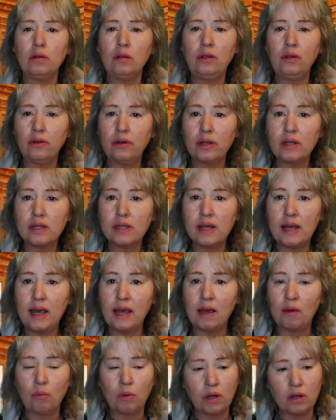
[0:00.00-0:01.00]
you can
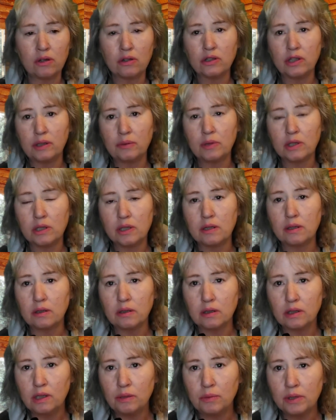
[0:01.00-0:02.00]
say well she was
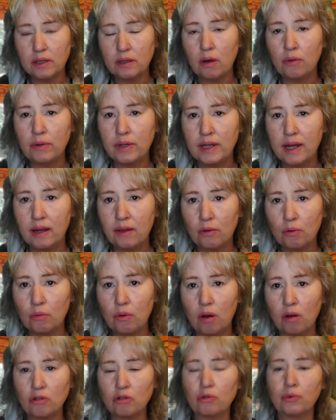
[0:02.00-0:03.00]
she was going down the
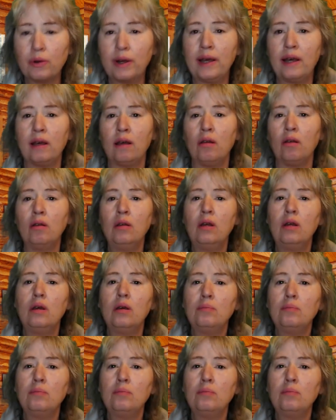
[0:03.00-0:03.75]
wrong trail